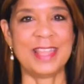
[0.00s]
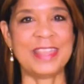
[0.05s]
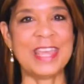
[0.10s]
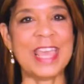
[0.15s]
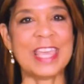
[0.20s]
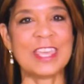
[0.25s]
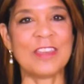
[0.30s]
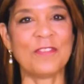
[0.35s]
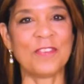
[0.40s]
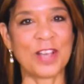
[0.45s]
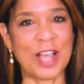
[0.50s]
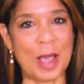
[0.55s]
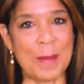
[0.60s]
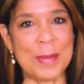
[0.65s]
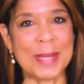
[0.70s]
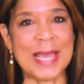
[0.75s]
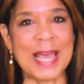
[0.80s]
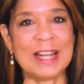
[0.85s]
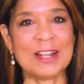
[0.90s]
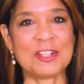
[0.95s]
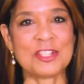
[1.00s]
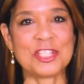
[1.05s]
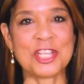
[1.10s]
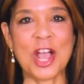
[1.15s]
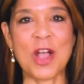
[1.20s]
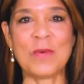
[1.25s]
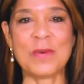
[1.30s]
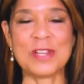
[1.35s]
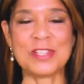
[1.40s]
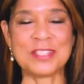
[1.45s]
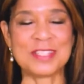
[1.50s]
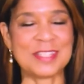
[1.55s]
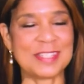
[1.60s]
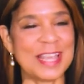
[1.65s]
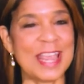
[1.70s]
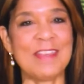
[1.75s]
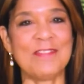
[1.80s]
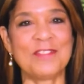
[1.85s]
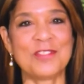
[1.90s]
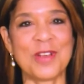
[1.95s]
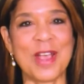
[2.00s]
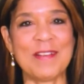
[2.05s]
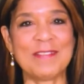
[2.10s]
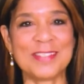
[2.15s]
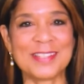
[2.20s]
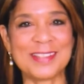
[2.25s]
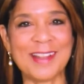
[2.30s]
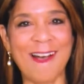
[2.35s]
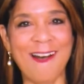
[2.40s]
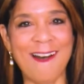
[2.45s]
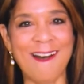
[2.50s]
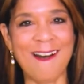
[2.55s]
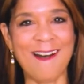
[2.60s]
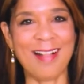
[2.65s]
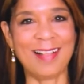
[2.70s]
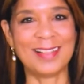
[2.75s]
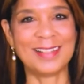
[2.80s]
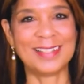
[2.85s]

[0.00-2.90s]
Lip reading: Thank you for coming on our show and safe travels to all.